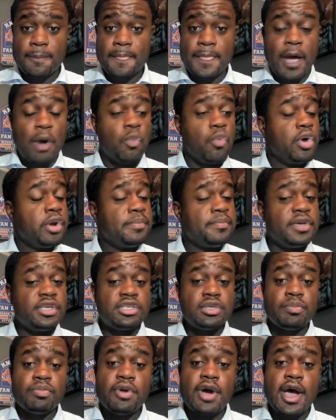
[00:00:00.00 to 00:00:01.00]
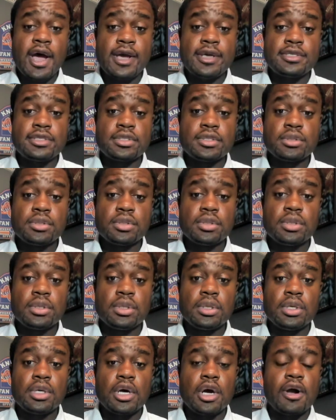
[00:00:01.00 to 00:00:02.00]
I wouldn't be surprised.
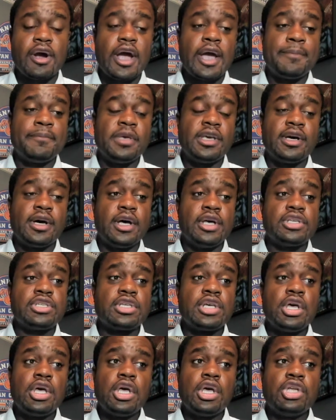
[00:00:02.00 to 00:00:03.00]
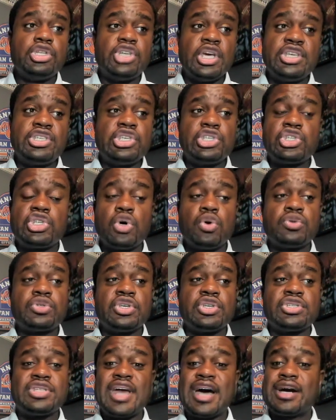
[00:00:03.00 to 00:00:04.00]
All right, because Jason
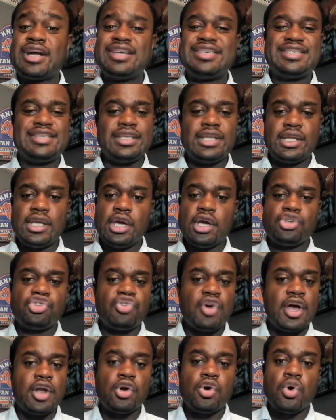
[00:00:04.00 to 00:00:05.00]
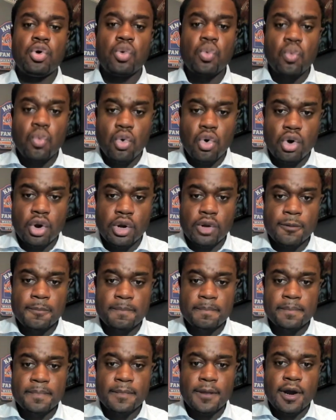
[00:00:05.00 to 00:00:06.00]
Sosa is not going to sit there and try to go to war.
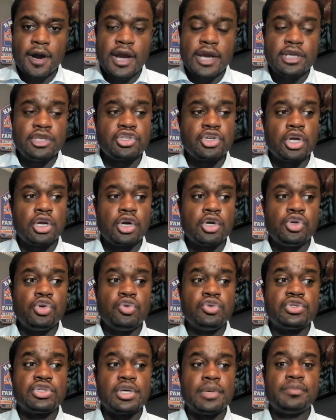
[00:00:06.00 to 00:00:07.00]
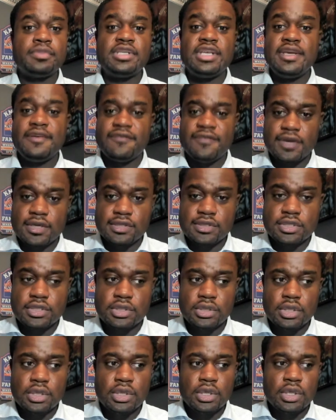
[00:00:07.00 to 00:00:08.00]
All right, he's going to use some
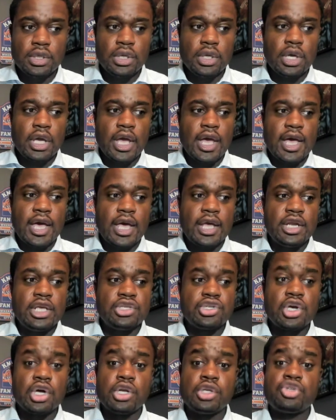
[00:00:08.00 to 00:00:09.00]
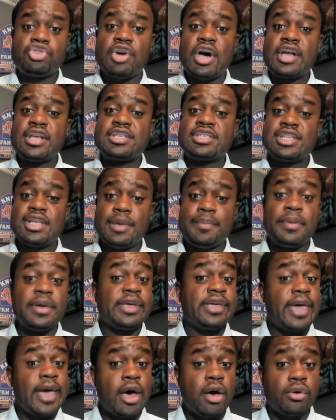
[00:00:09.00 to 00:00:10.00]
defense and he's going to try to slip and
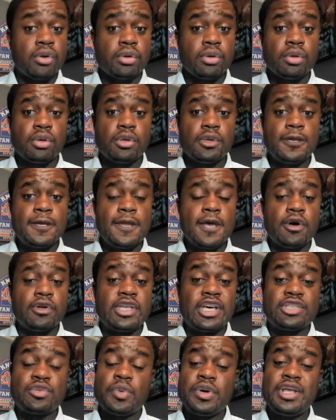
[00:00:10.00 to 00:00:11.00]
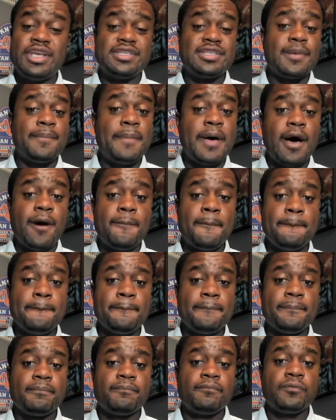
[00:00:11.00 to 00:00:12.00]
counter. You know, that's what he's about.
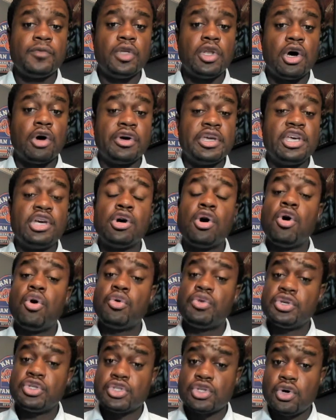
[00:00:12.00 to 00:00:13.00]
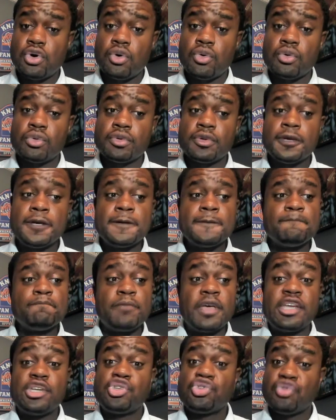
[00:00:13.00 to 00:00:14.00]
You know, he can hold his own
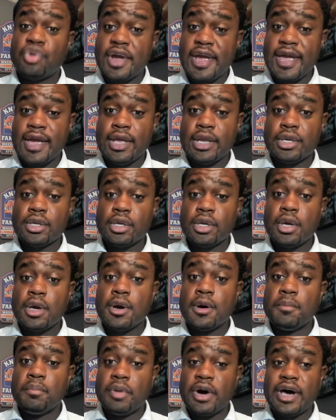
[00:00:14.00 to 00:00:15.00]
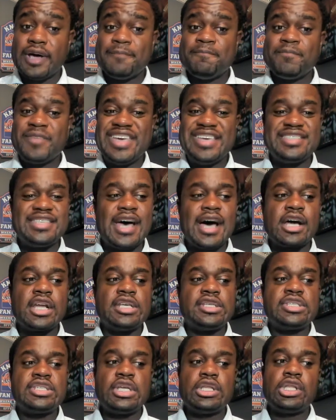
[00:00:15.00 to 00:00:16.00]
and trade but he's not going
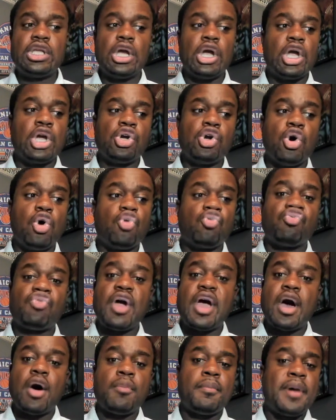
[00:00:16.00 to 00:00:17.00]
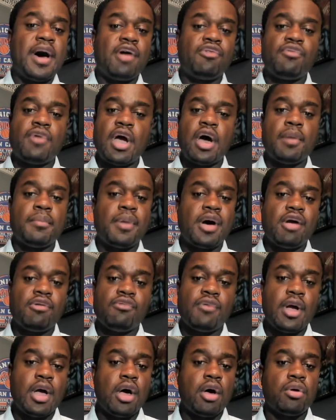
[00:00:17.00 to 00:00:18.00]
to sit there and go round by round by
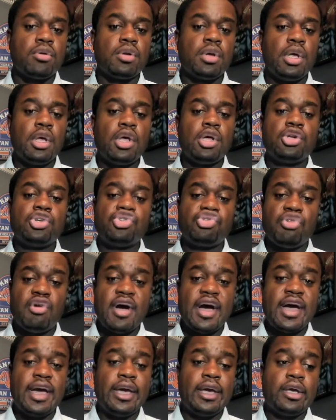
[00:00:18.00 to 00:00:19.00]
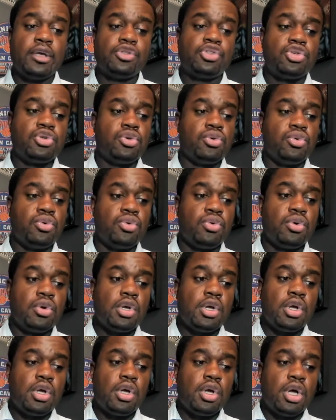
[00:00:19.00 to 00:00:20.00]
round trying to
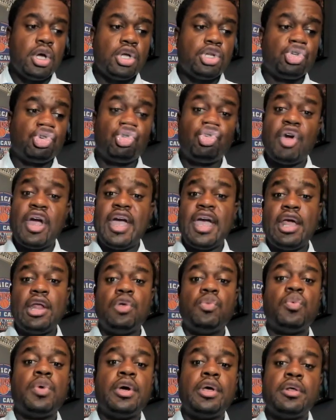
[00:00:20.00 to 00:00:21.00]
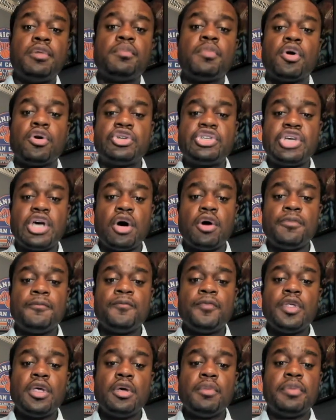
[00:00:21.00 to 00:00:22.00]
trade with Berchelt.
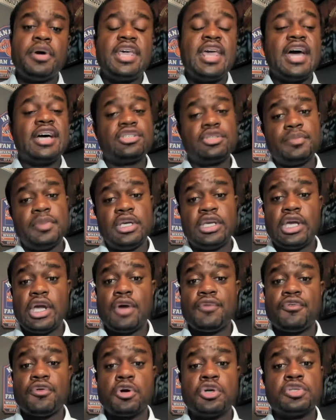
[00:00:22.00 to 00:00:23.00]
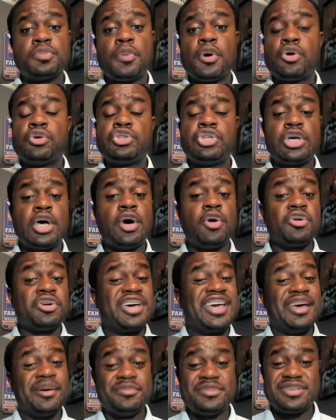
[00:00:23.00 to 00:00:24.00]
But he has to be careful because Berchelt
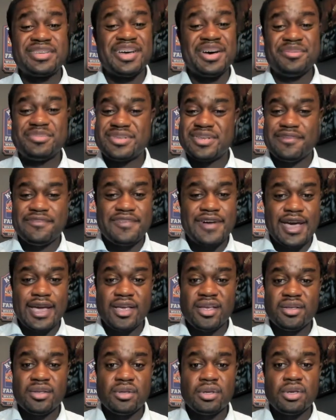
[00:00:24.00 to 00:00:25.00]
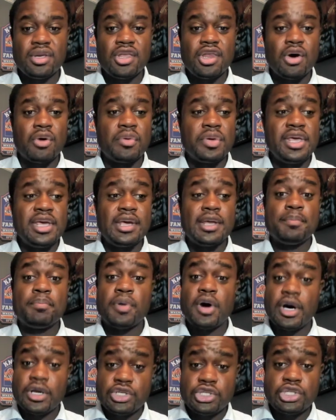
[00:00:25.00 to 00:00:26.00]
comes comes to fight. You know, he can
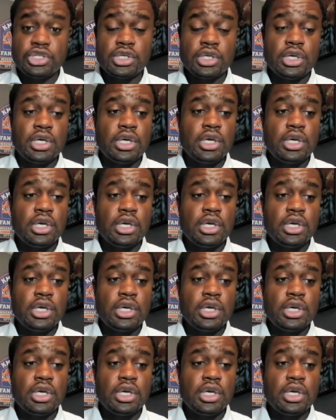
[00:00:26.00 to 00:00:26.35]
punch,